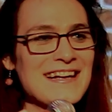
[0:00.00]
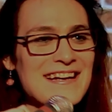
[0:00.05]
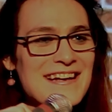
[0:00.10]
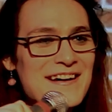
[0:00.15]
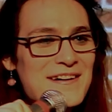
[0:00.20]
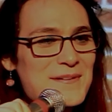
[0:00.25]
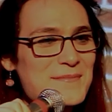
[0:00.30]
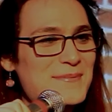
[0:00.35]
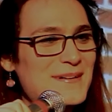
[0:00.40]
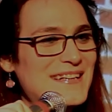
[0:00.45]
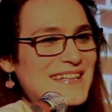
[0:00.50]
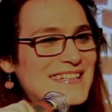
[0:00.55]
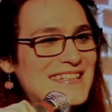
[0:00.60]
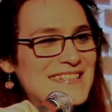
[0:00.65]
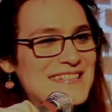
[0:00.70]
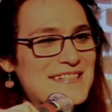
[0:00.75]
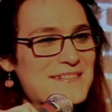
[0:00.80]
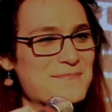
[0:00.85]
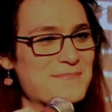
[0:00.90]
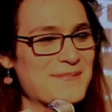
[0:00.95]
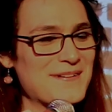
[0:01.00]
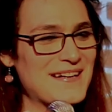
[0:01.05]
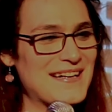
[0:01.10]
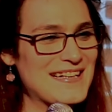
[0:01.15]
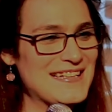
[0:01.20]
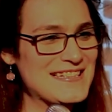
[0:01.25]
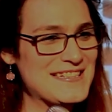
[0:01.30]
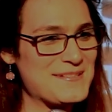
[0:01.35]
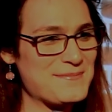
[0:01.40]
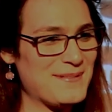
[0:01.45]
Nobody's
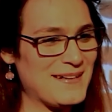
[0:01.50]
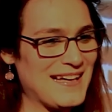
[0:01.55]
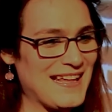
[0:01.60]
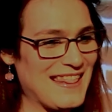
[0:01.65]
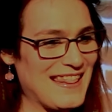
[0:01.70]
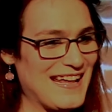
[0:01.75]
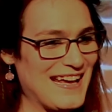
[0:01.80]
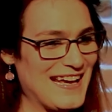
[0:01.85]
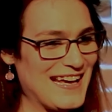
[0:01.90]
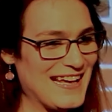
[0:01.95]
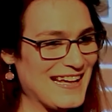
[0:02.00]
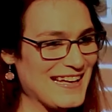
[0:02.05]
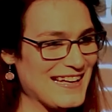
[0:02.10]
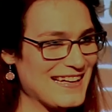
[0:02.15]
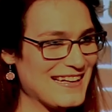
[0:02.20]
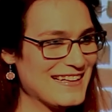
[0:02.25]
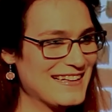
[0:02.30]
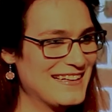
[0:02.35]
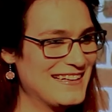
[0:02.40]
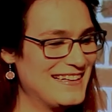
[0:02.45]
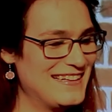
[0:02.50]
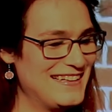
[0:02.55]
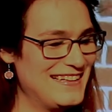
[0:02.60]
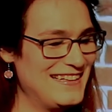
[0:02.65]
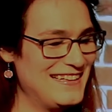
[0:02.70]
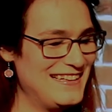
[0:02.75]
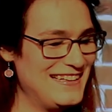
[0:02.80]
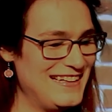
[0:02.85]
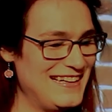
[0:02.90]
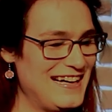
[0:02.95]
surprised by
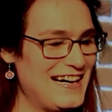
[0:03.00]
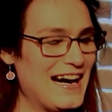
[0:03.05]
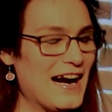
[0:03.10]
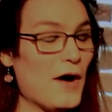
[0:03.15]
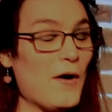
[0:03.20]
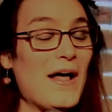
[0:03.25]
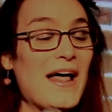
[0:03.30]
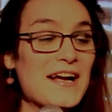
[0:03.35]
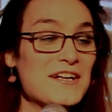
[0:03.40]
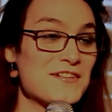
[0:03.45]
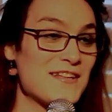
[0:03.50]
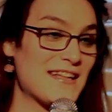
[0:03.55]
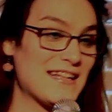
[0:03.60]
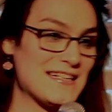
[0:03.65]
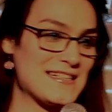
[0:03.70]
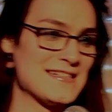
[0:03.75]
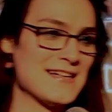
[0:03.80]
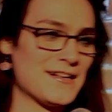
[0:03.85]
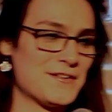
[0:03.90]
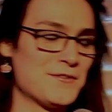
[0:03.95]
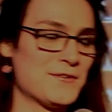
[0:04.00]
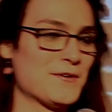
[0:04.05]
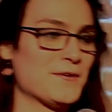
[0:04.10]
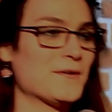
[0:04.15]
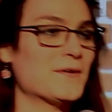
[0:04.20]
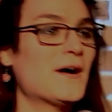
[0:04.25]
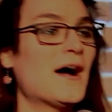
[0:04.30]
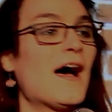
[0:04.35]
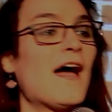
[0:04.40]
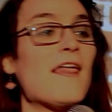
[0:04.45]
that. Well, actually, that's not true.
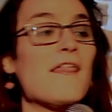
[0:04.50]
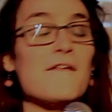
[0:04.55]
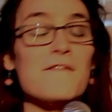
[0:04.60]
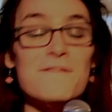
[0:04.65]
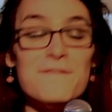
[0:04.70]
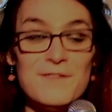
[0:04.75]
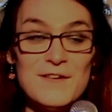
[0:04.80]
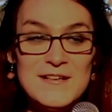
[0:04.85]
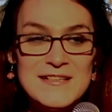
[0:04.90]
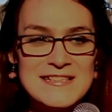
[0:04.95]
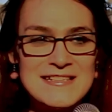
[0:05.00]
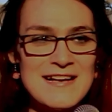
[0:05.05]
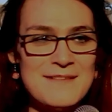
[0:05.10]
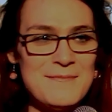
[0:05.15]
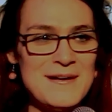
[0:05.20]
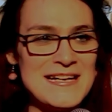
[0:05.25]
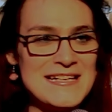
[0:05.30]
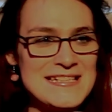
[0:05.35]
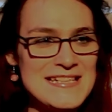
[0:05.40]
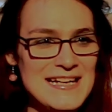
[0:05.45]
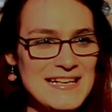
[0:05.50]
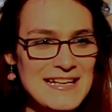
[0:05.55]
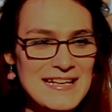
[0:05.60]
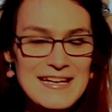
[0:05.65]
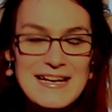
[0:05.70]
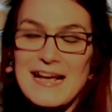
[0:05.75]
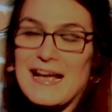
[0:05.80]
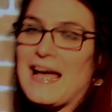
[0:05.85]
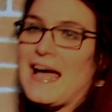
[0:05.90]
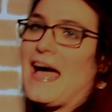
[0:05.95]
The first time I said
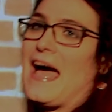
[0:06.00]
it,